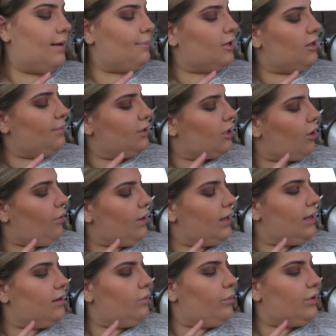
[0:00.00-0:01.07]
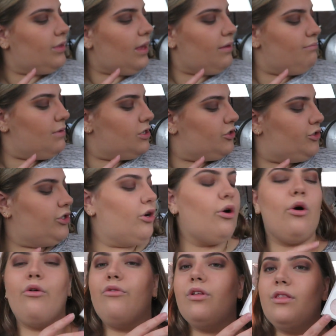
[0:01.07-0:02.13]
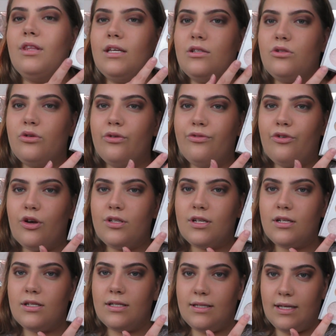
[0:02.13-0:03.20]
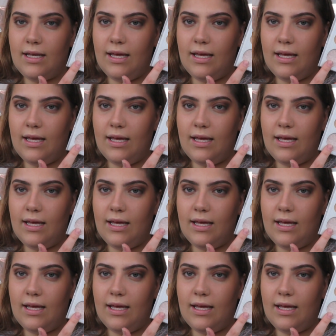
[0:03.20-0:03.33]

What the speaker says: and I'm going to be going in with a mixture of these two first colours